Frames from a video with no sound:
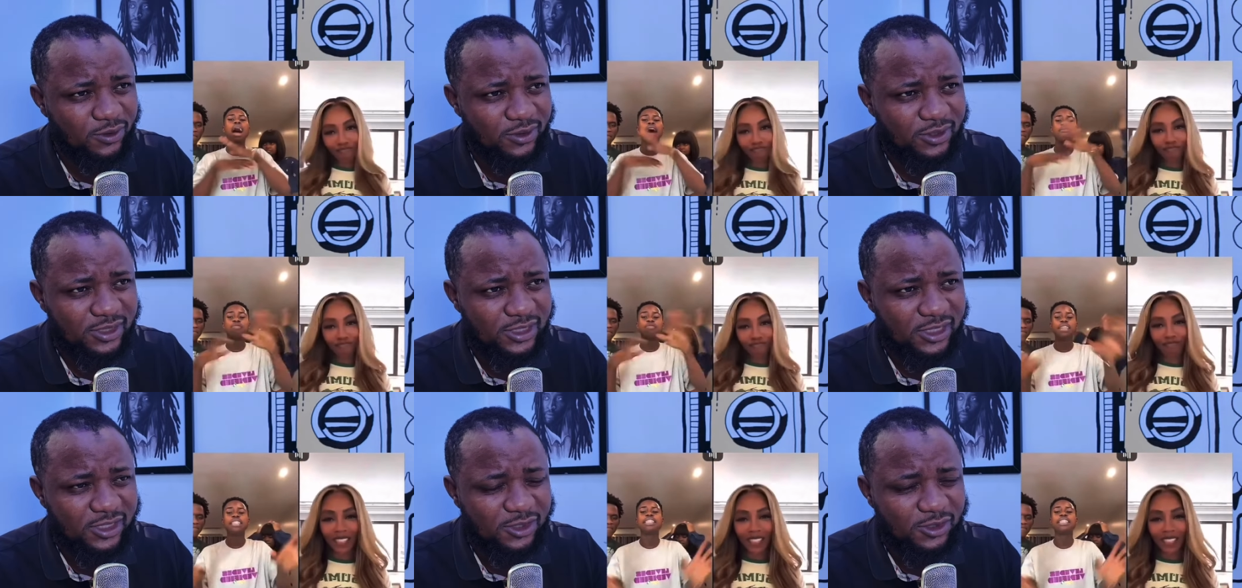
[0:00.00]
Speaker 1: on
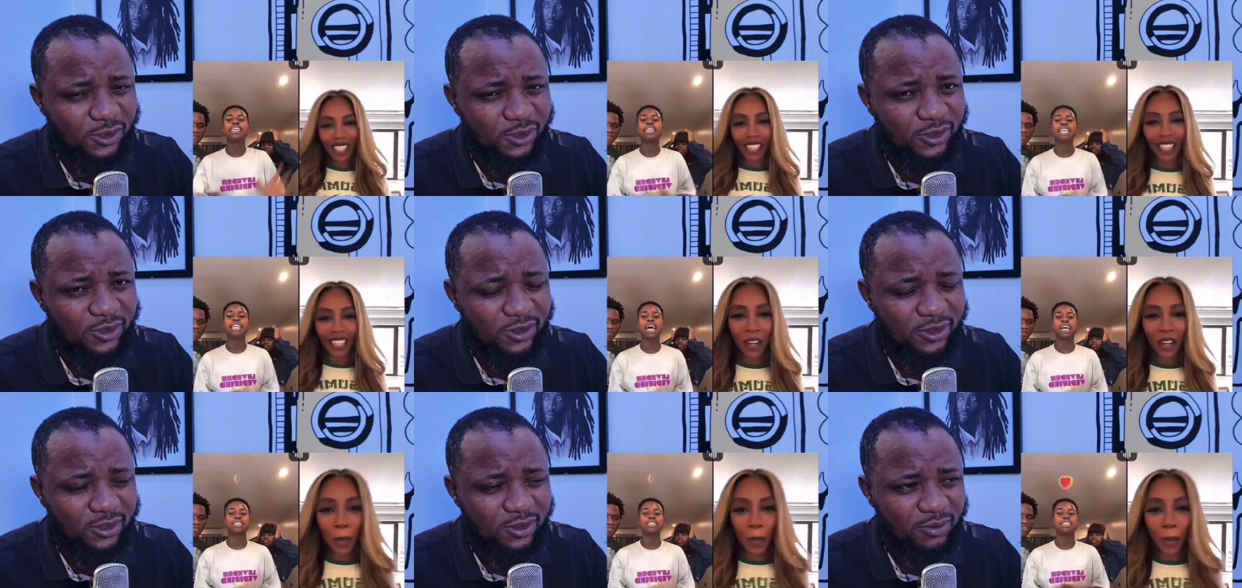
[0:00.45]

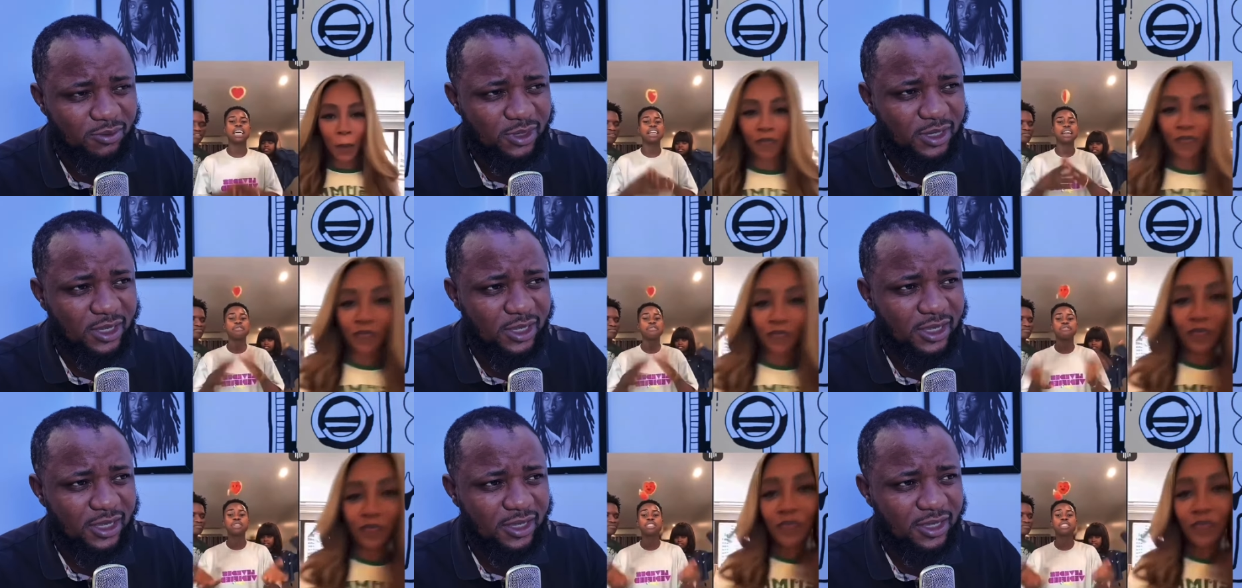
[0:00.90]
TikTok.
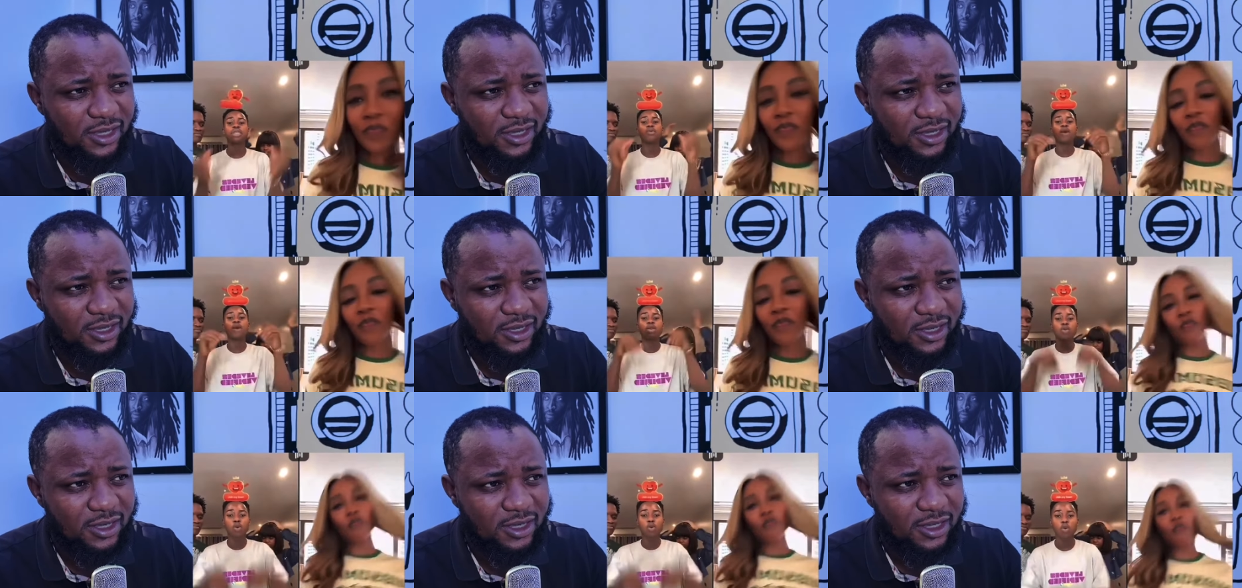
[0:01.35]
Yeah,
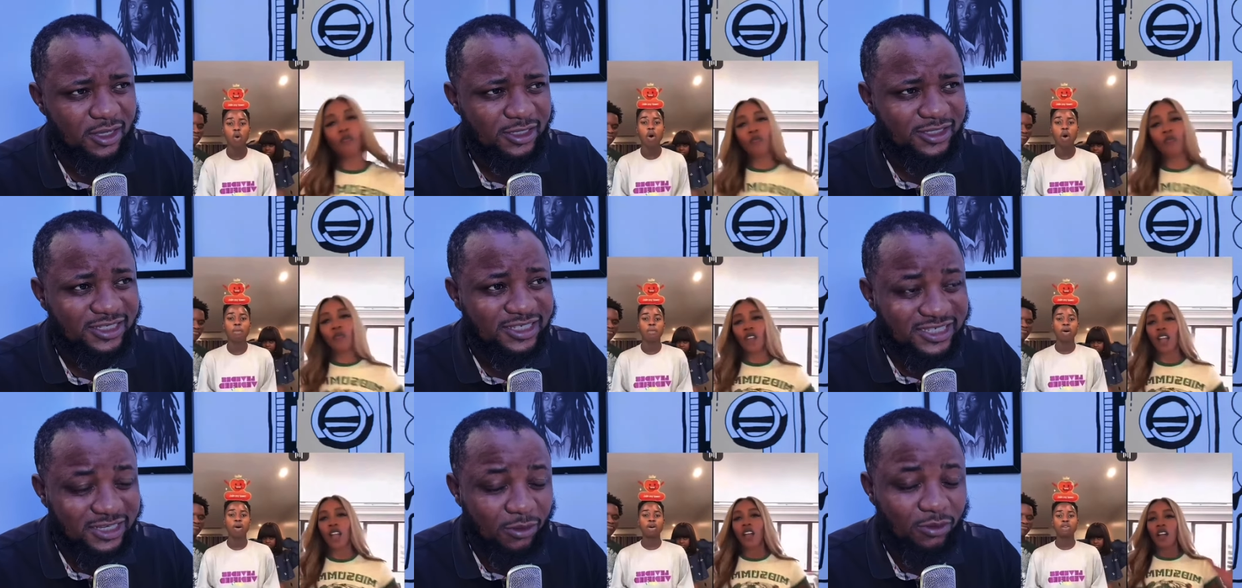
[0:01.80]

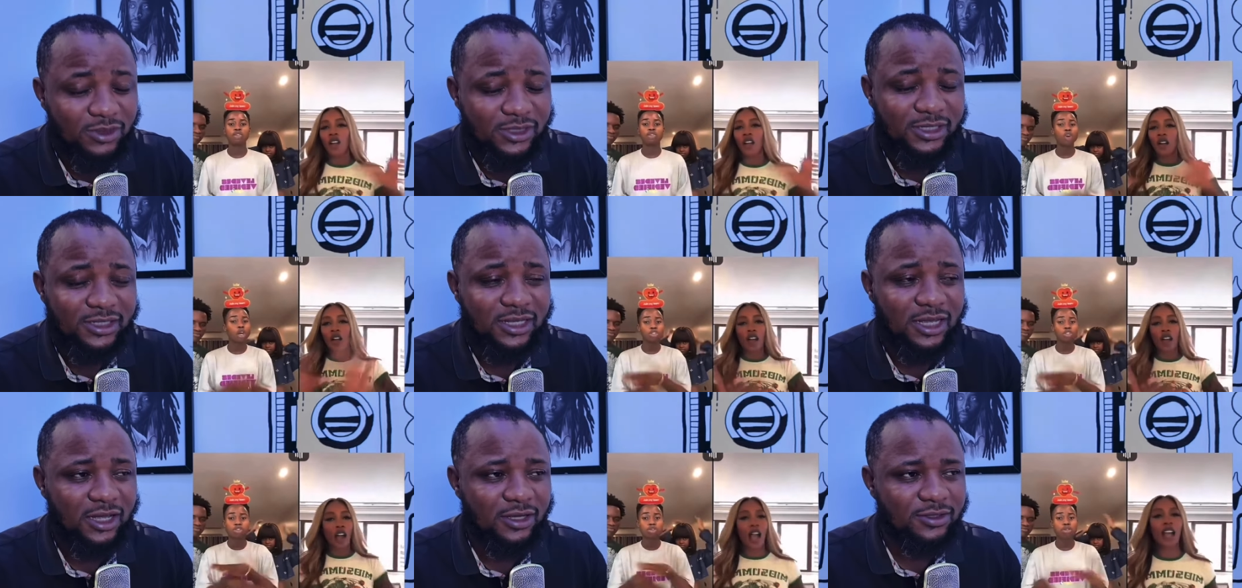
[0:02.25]
seventy
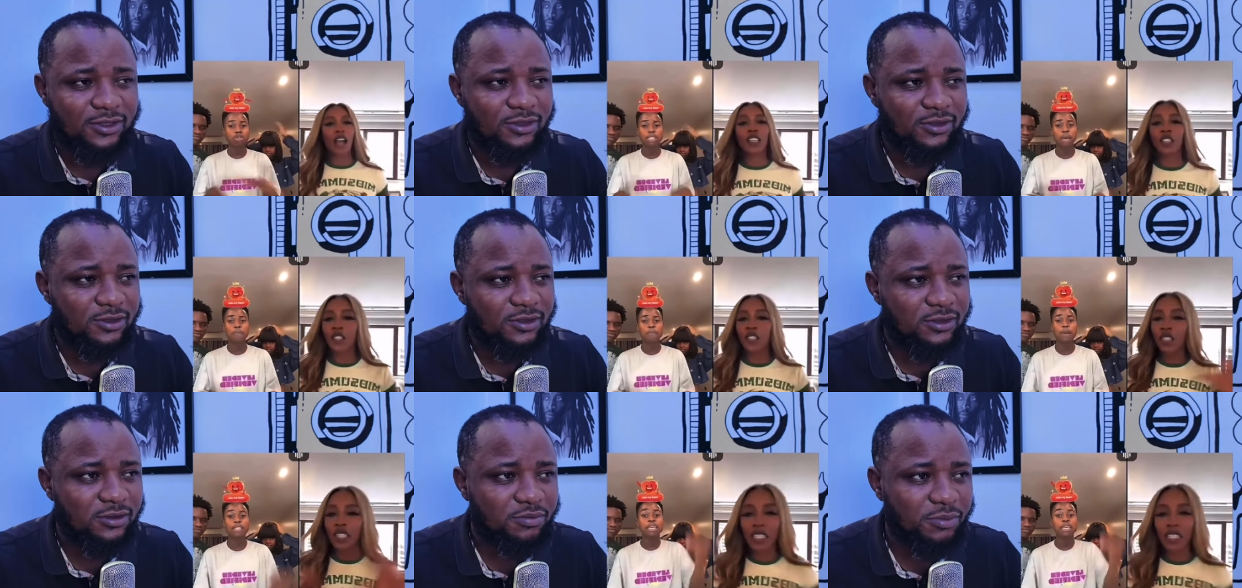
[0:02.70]

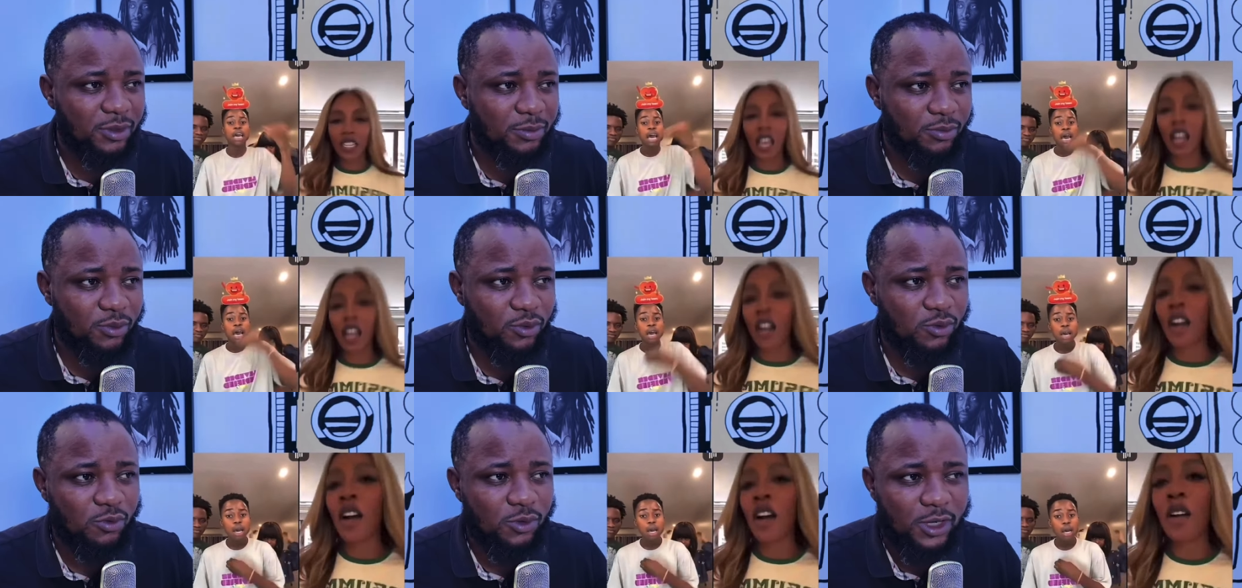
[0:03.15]
thousand
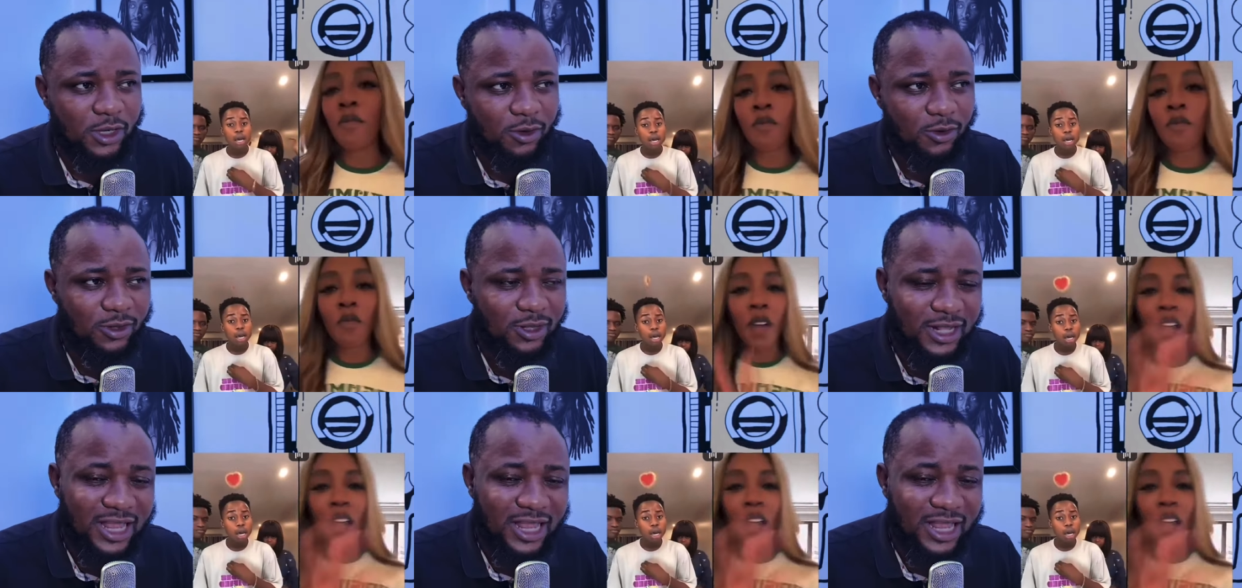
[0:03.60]
people were on